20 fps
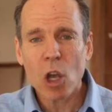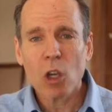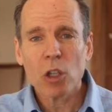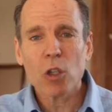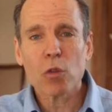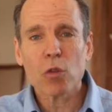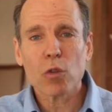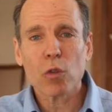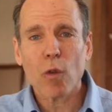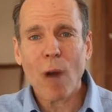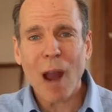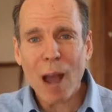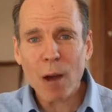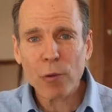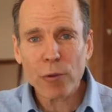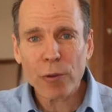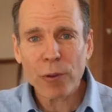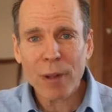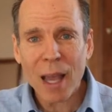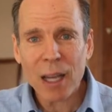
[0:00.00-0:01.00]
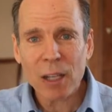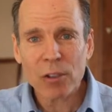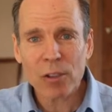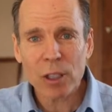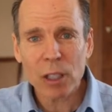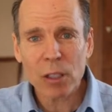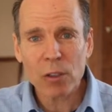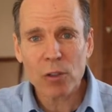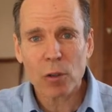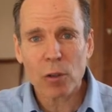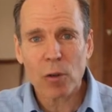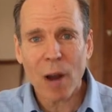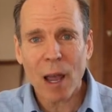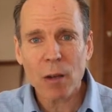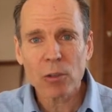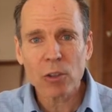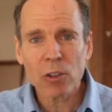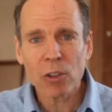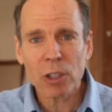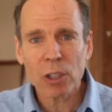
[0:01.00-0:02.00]
Use ground flax seeds or
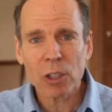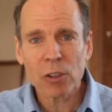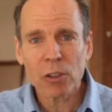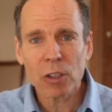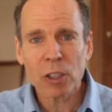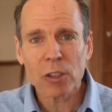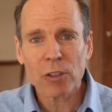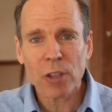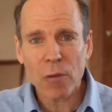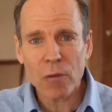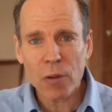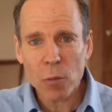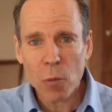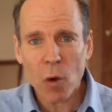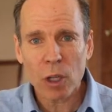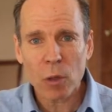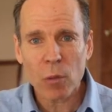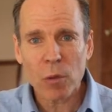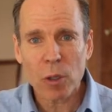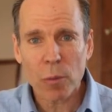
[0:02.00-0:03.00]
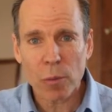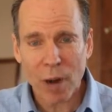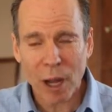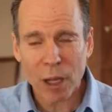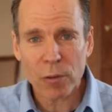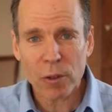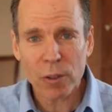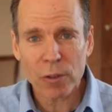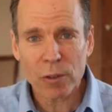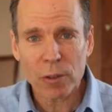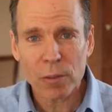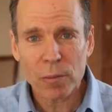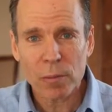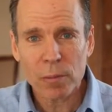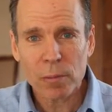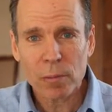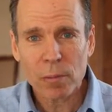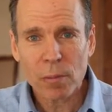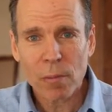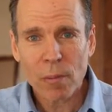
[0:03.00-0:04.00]
ground chia seeds every morning with your breakfast,
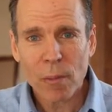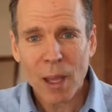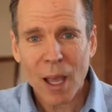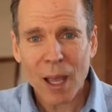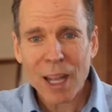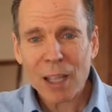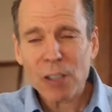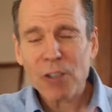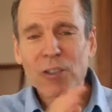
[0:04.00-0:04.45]
and add